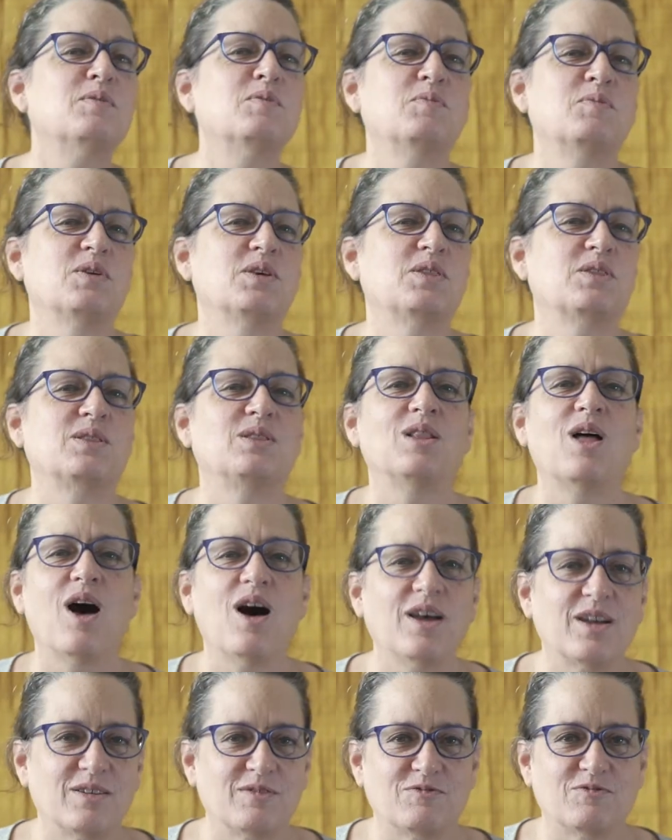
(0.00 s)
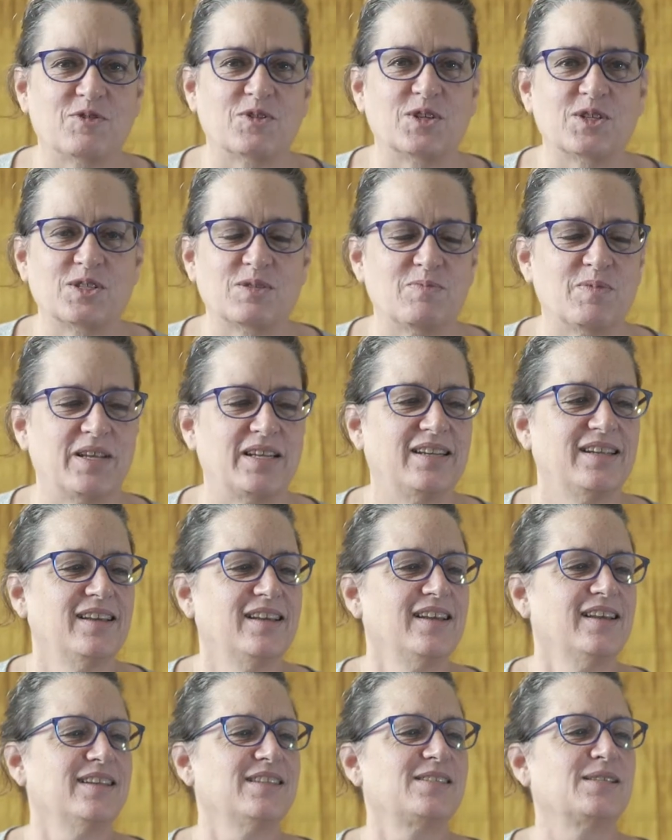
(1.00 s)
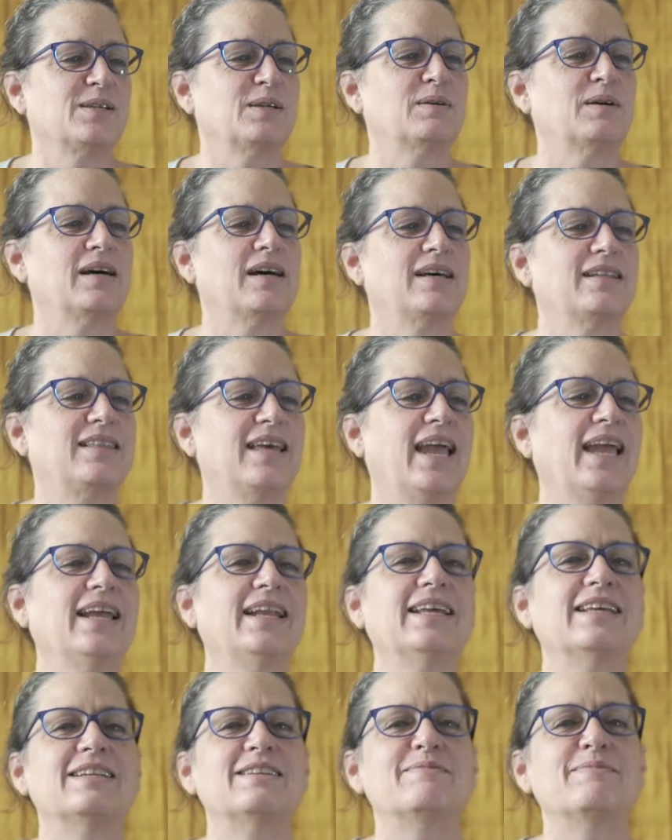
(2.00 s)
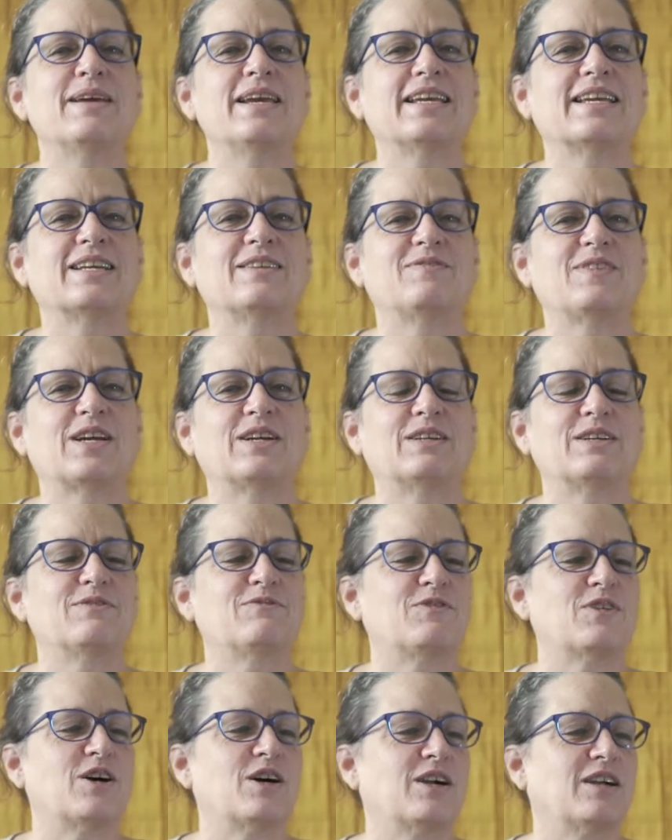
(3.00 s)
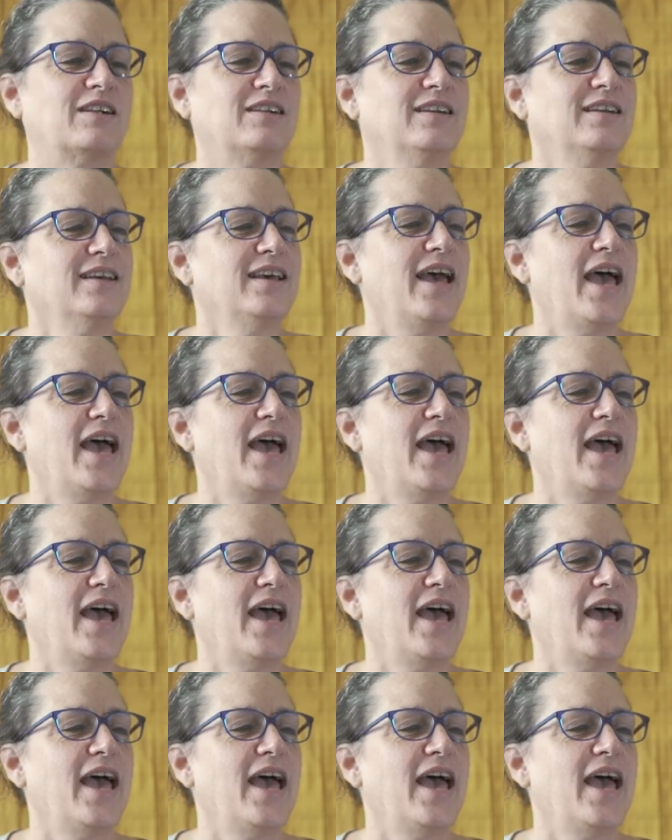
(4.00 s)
with law enforcement. So they didn't make it very far.